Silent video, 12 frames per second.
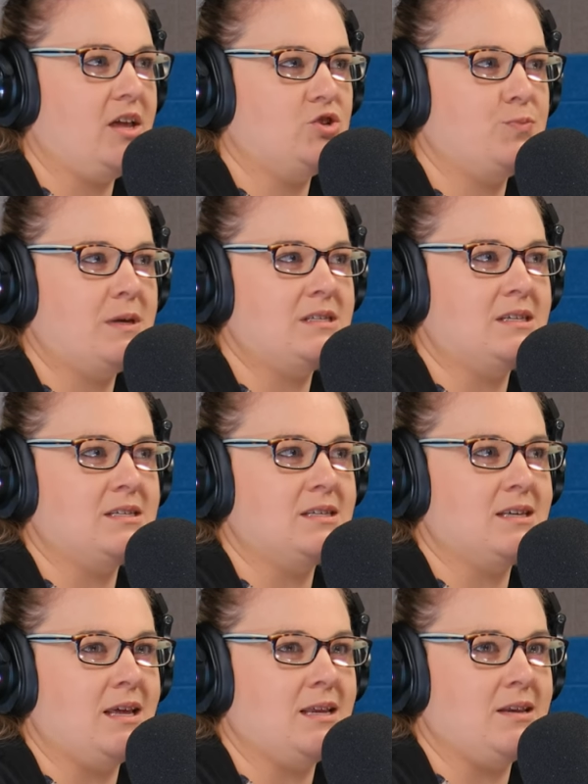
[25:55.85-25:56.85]
business is
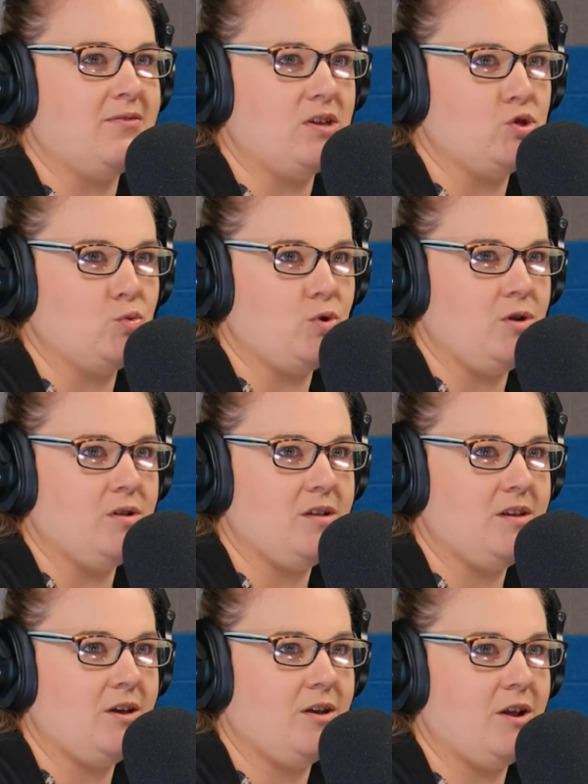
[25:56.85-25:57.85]
individual,
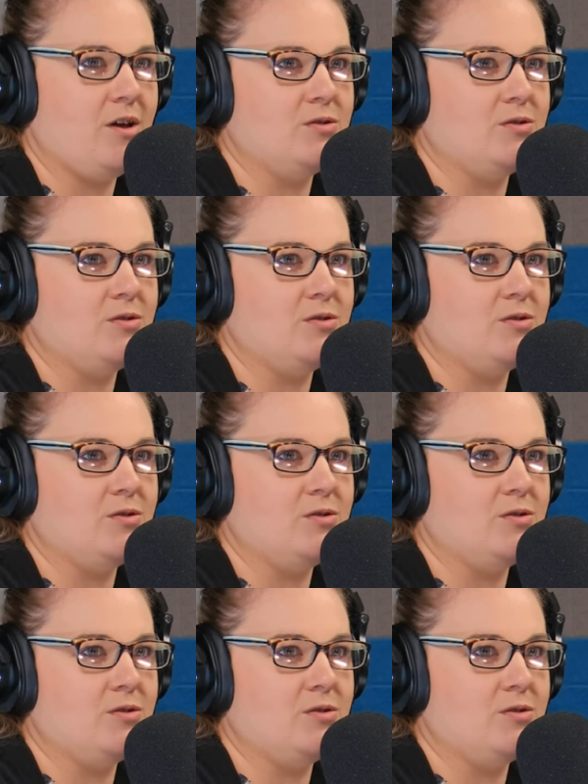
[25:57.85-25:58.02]
you know,